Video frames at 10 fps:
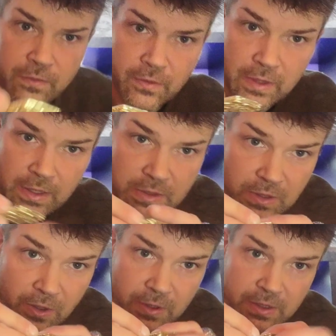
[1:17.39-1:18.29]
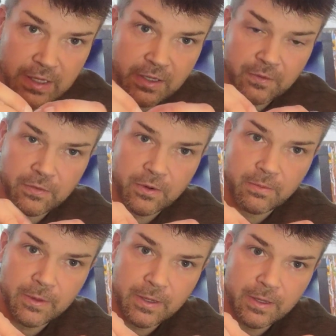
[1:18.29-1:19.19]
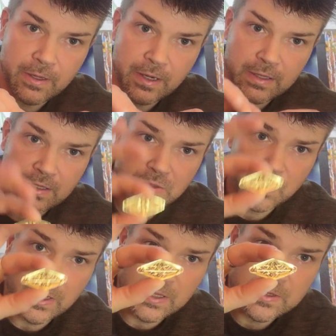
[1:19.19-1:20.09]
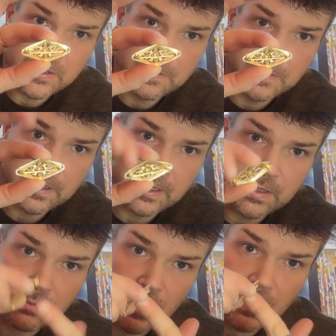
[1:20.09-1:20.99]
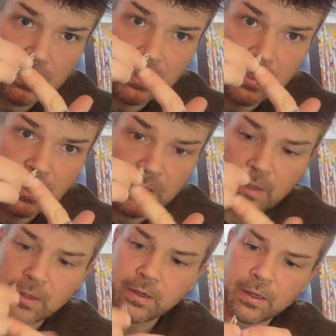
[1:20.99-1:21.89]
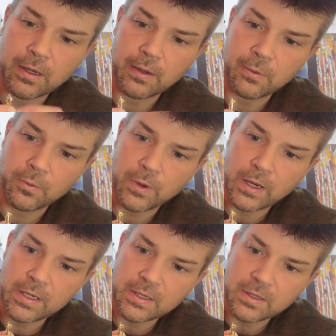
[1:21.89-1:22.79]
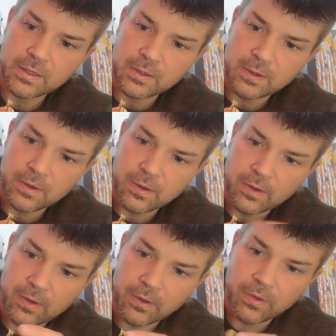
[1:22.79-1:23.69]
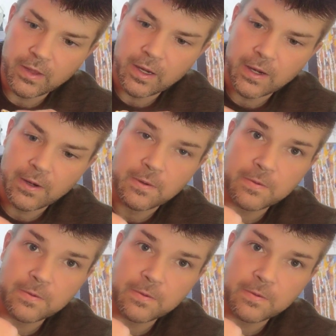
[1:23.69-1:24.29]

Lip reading: It's Art Deco from the 1920s, and it's marked right there.